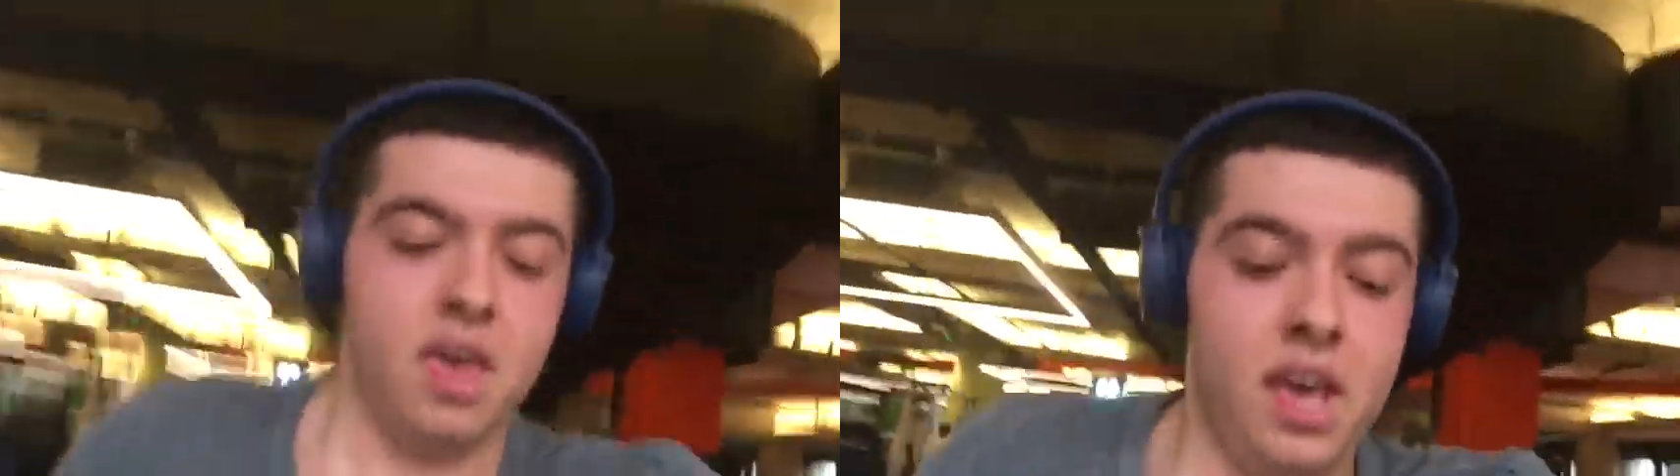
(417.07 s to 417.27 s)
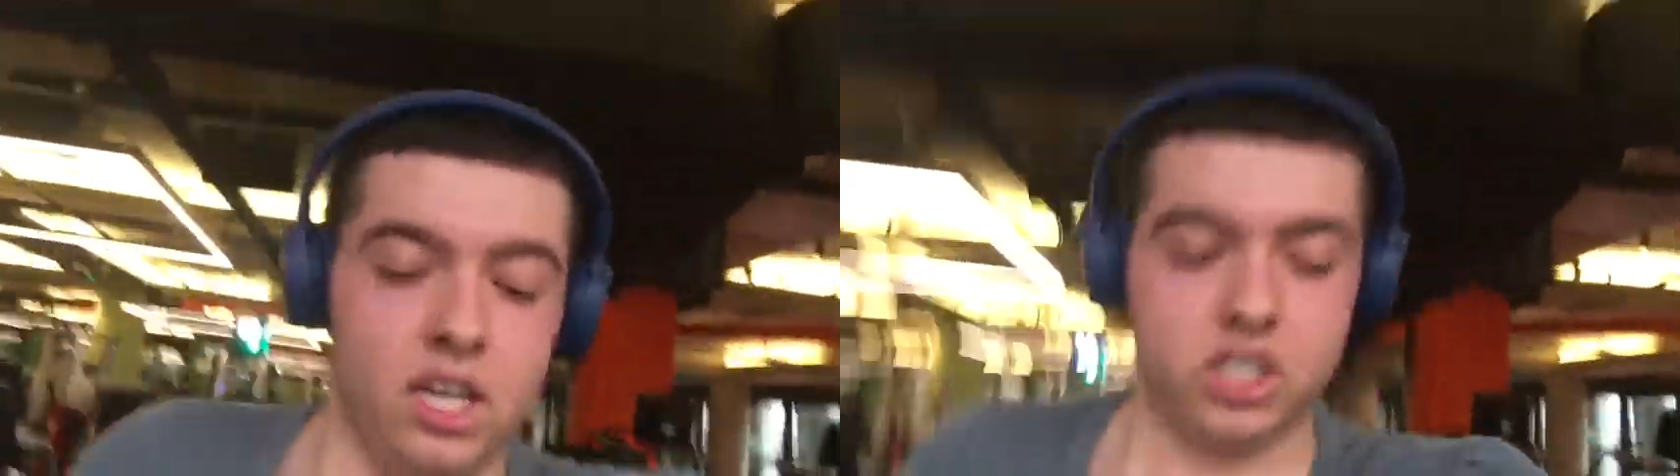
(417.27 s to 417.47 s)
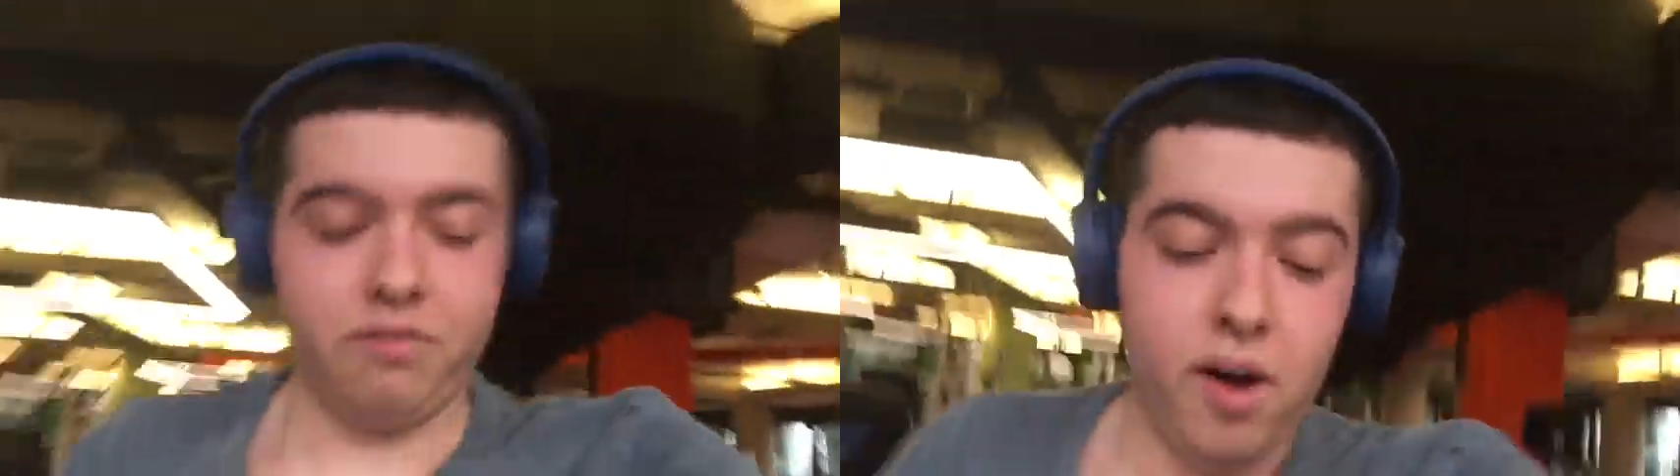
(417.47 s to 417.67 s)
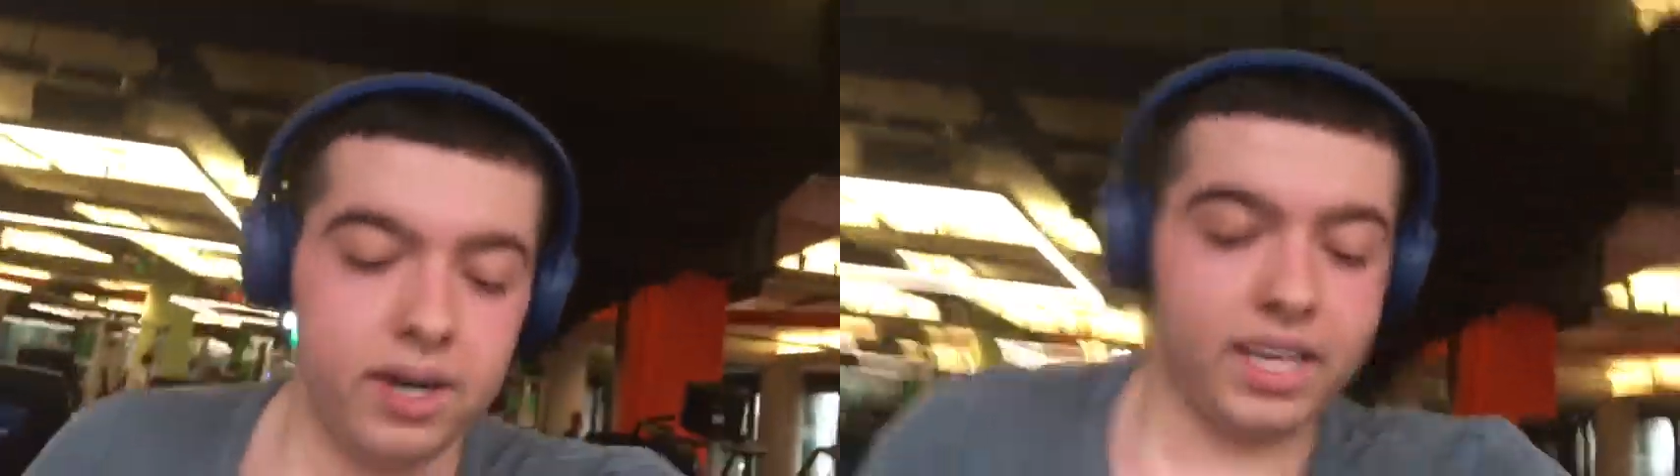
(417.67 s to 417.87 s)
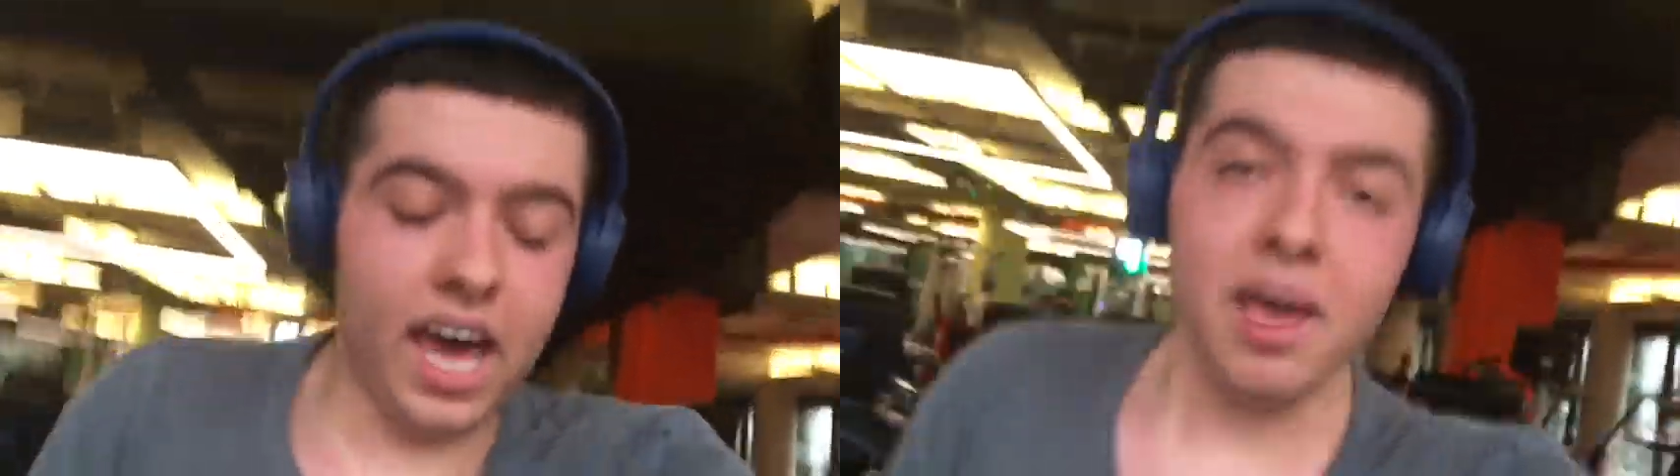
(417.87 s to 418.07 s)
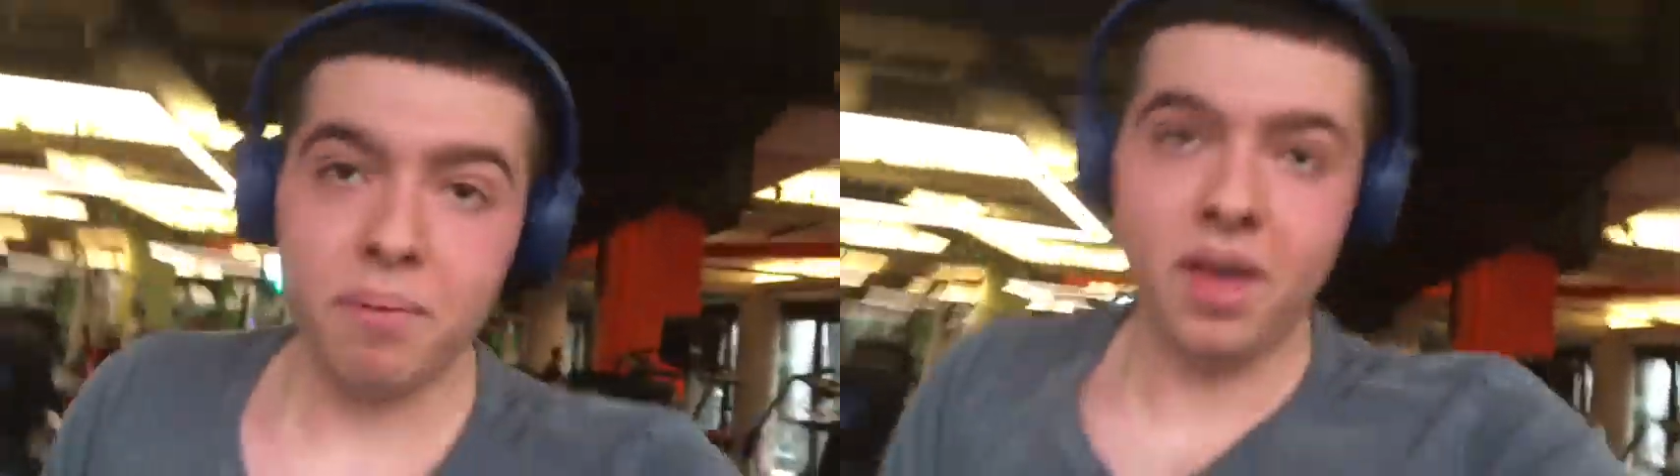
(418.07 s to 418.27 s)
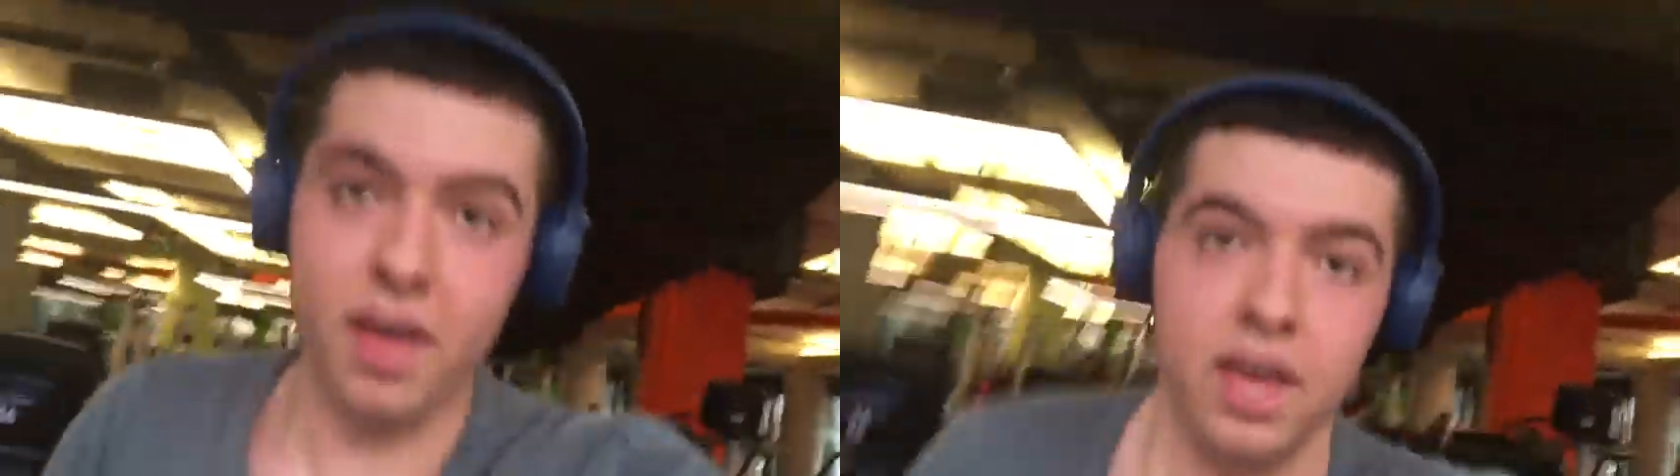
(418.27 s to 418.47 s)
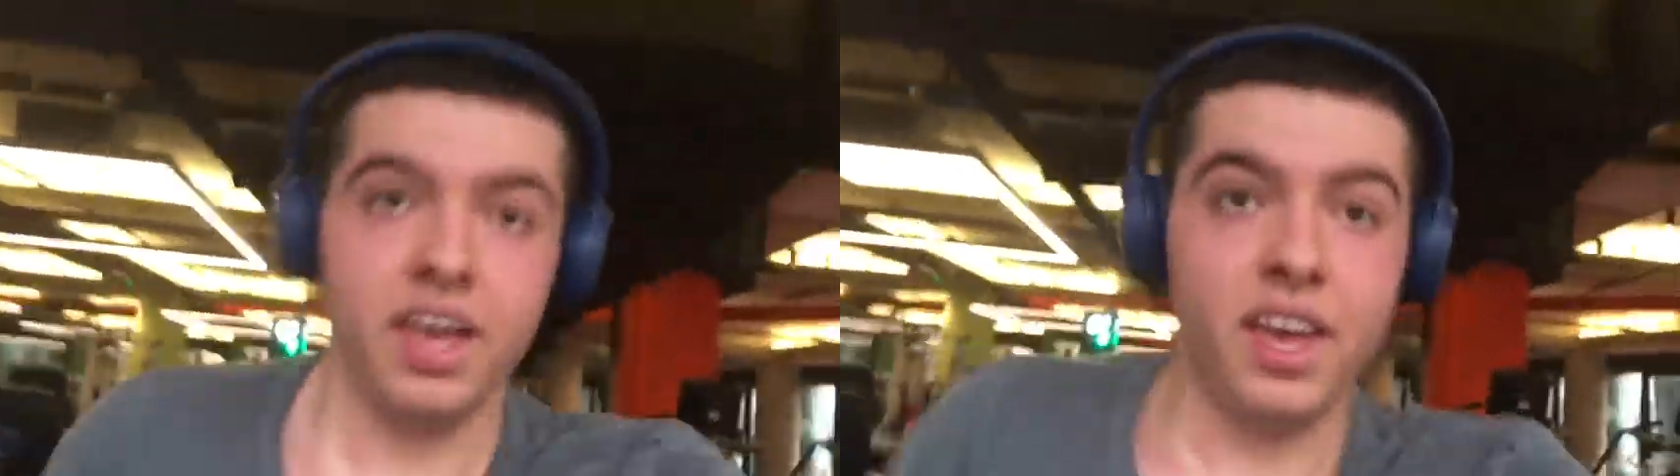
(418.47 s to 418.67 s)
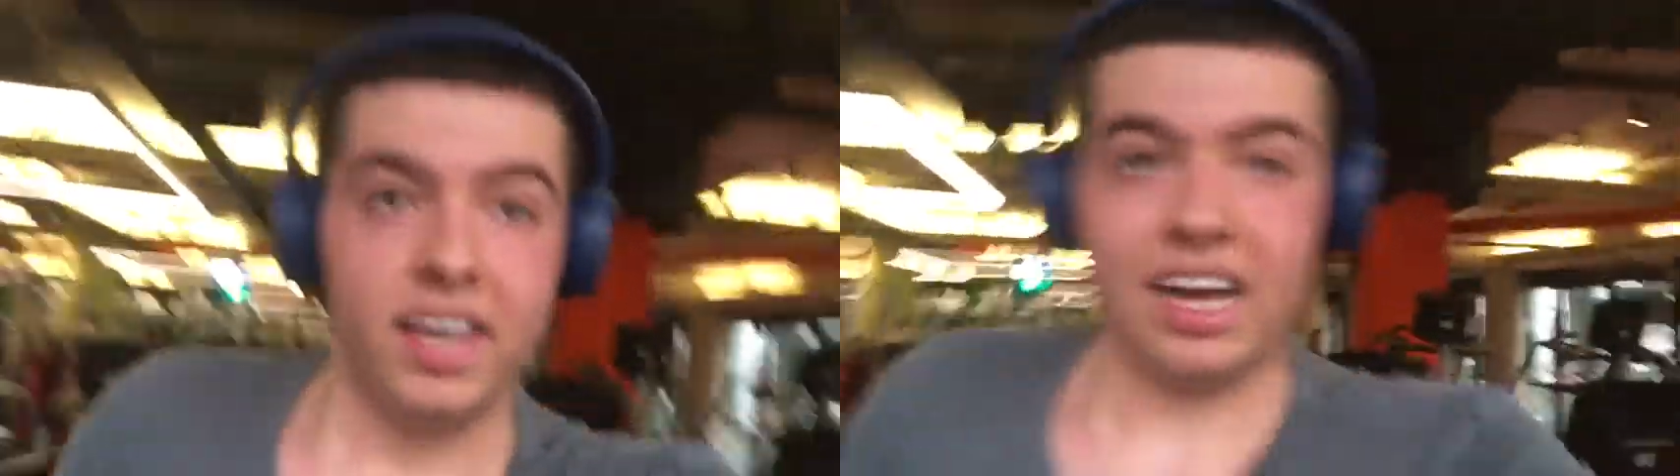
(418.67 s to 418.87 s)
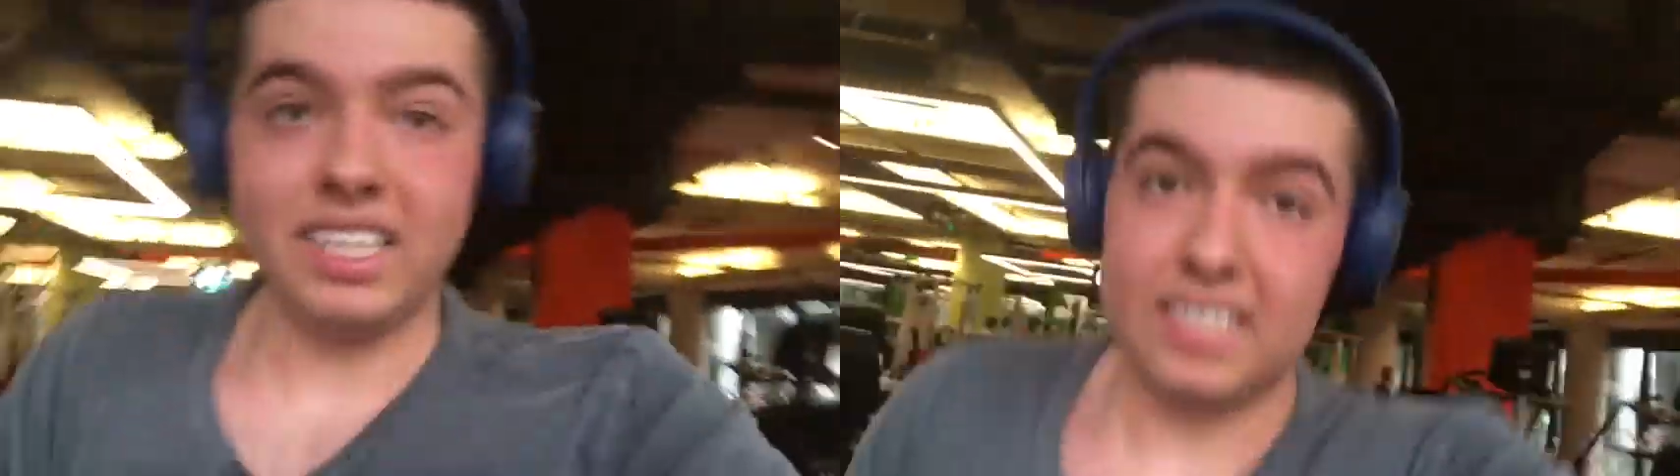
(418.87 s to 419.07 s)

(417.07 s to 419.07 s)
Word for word: So far the game, guys,